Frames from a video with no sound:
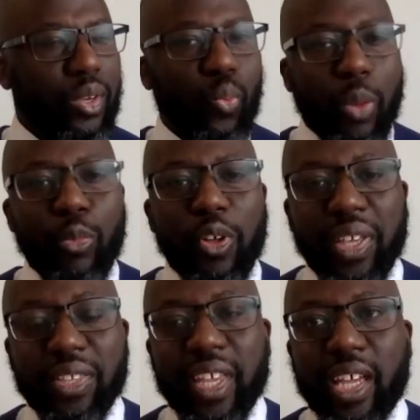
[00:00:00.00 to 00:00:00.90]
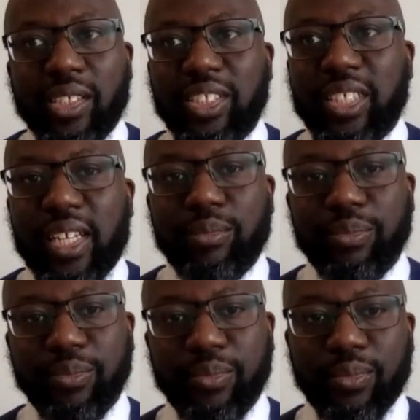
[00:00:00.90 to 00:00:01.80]
One more thing that I'll share.
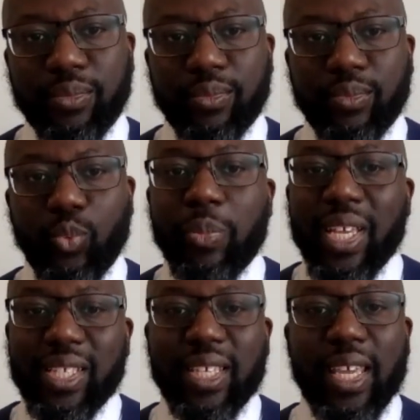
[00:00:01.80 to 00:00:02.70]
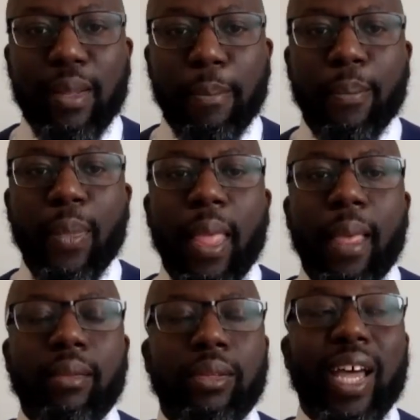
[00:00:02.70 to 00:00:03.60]
We may say,
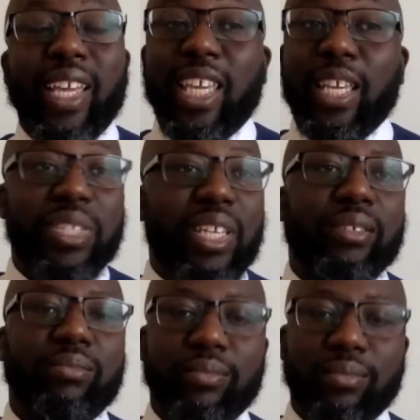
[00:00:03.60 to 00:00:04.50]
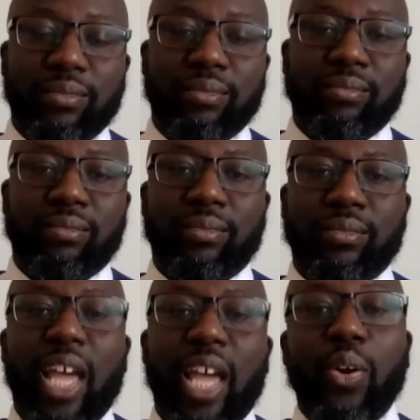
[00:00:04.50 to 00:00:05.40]
I keep sinning.
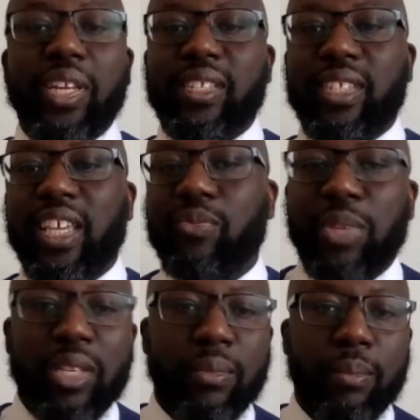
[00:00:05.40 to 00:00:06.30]
How can he save me?